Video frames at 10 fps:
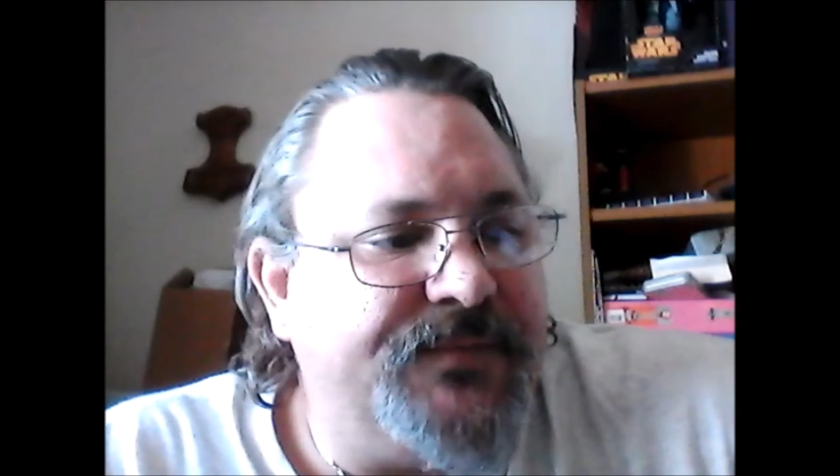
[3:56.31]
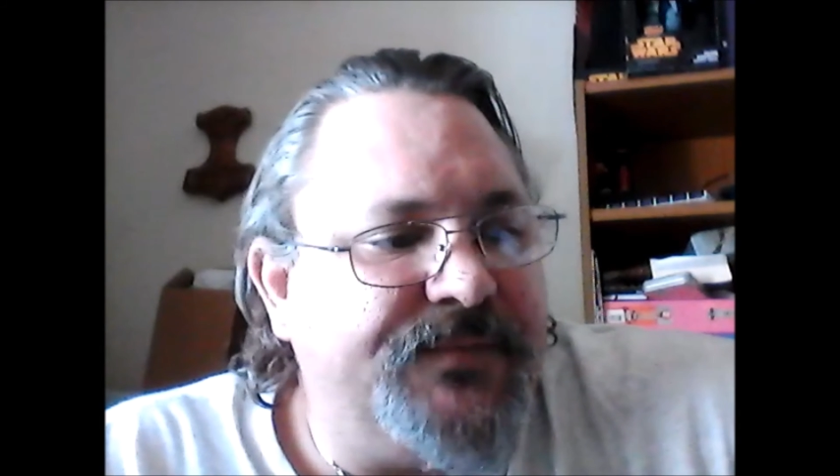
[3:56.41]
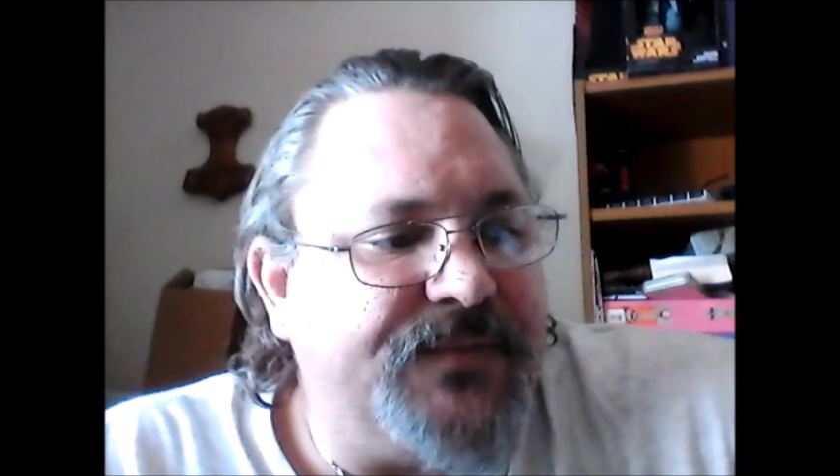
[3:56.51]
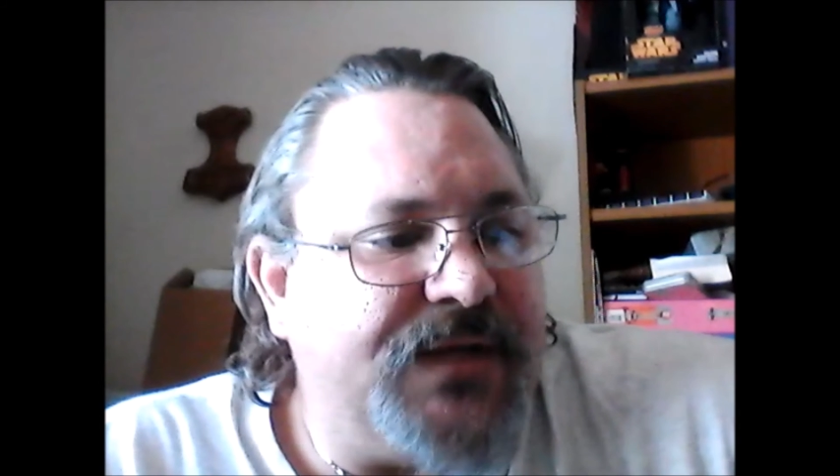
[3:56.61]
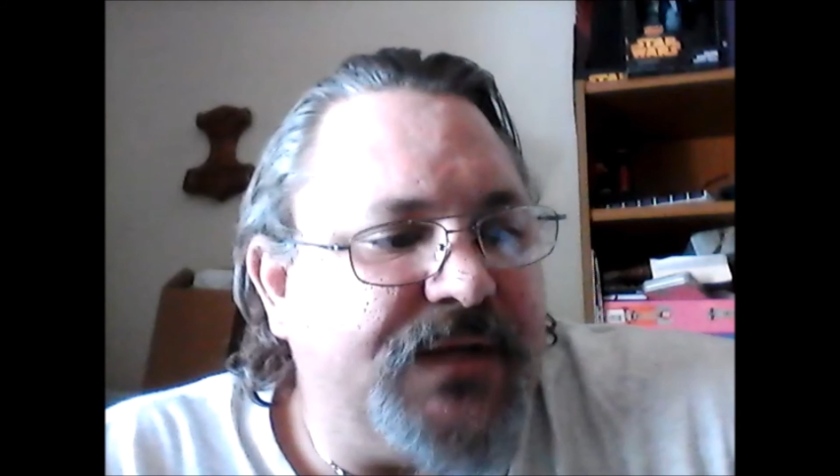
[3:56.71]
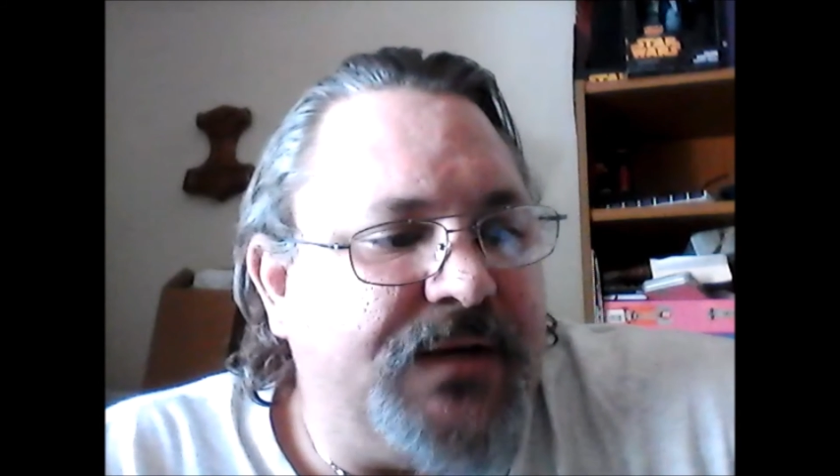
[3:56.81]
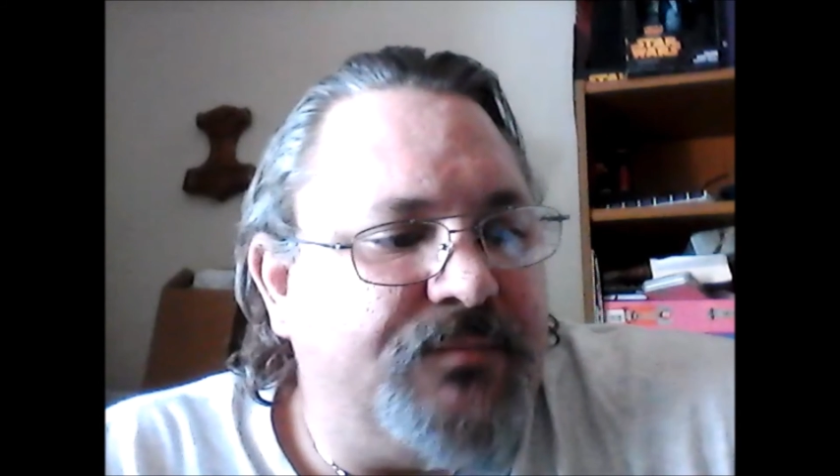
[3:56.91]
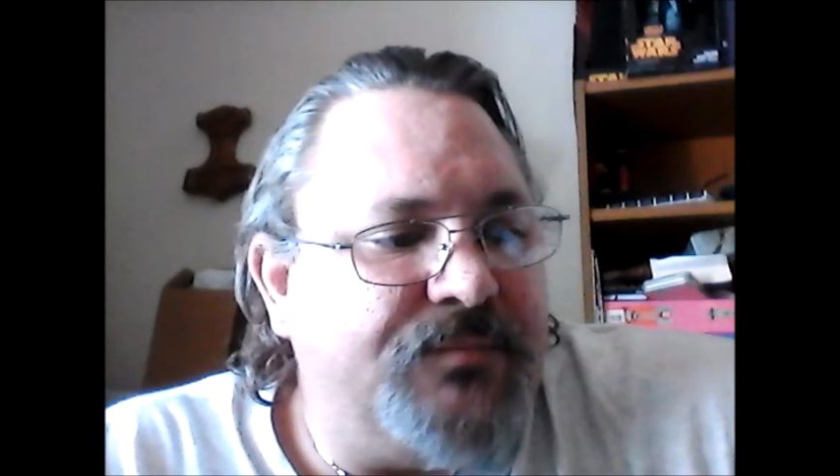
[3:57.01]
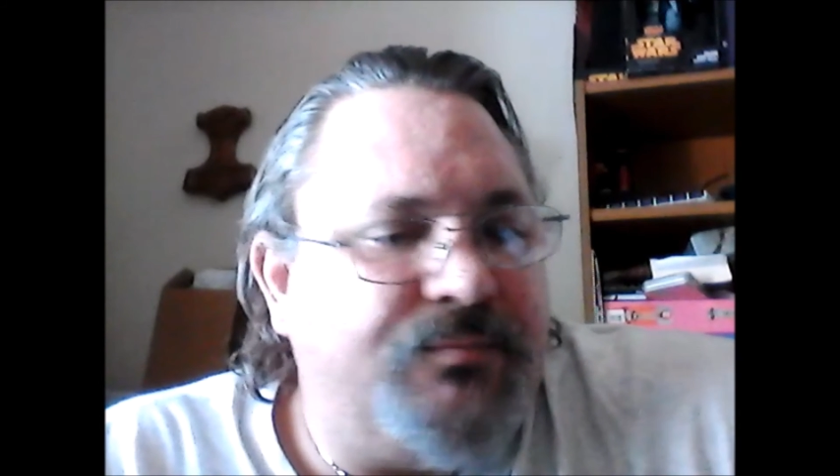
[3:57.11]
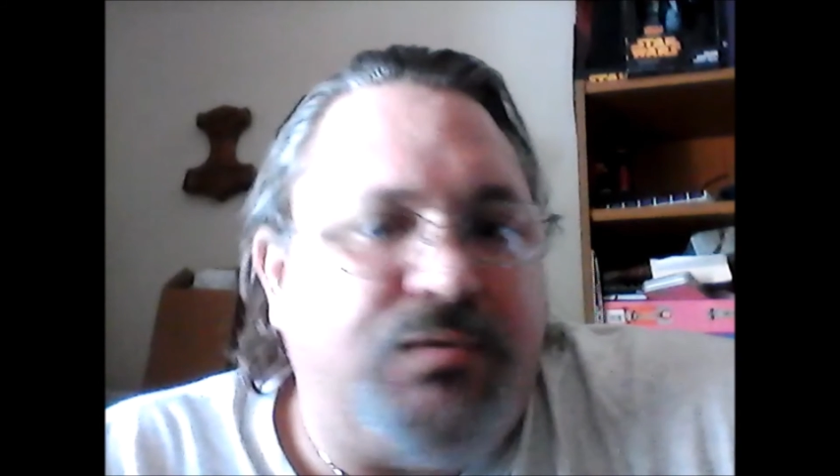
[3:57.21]
I
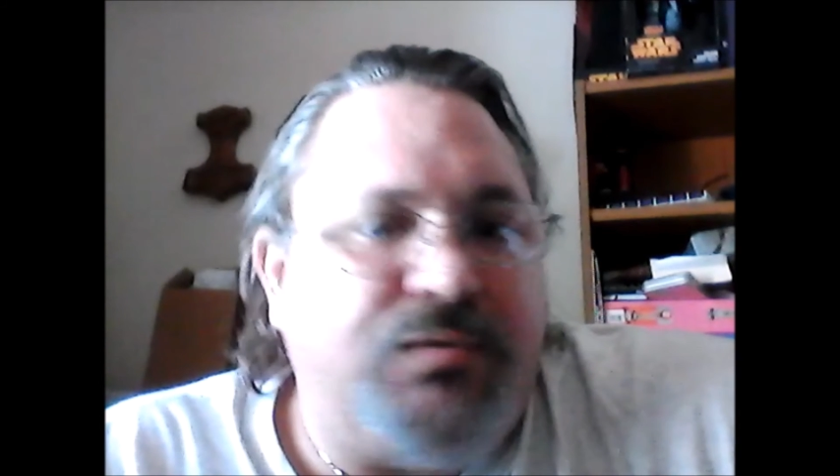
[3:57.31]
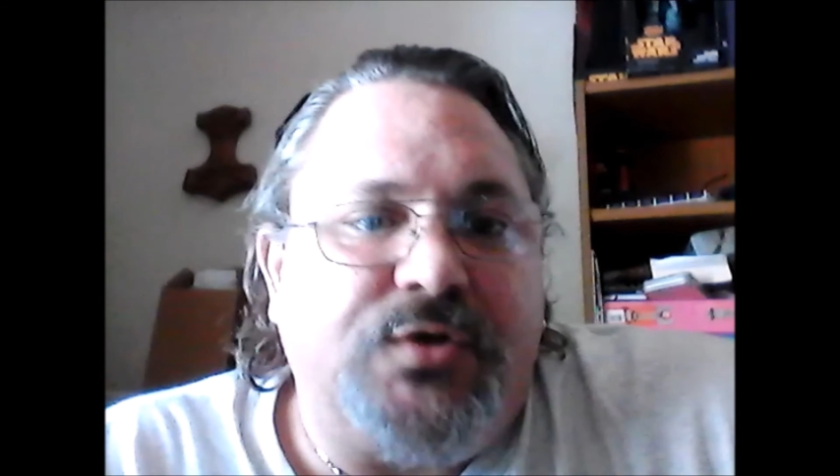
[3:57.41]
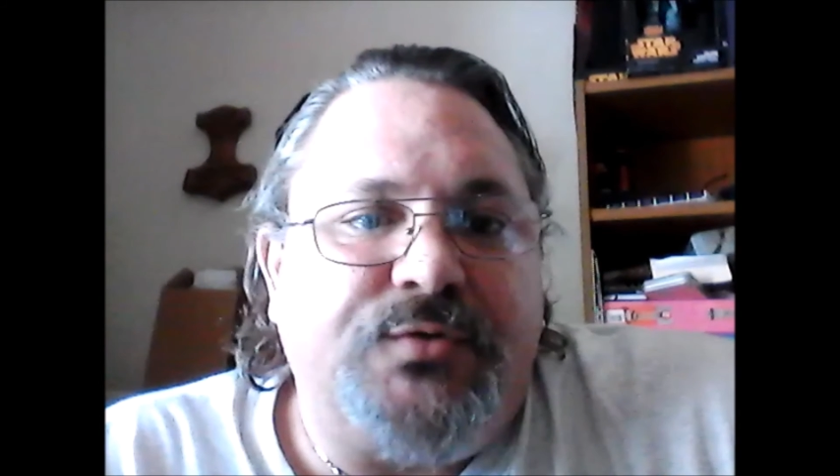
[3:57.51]
pull a rune